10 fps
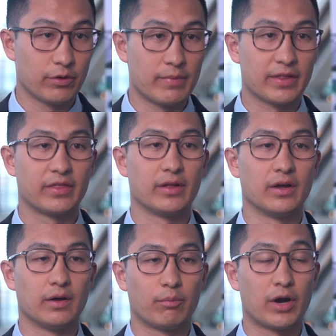We met
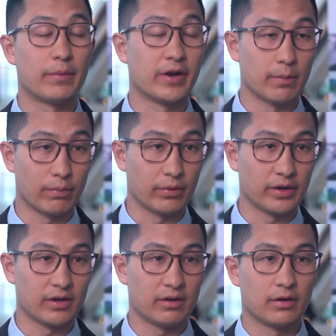the primary
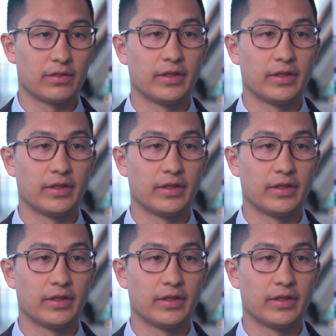endpoint.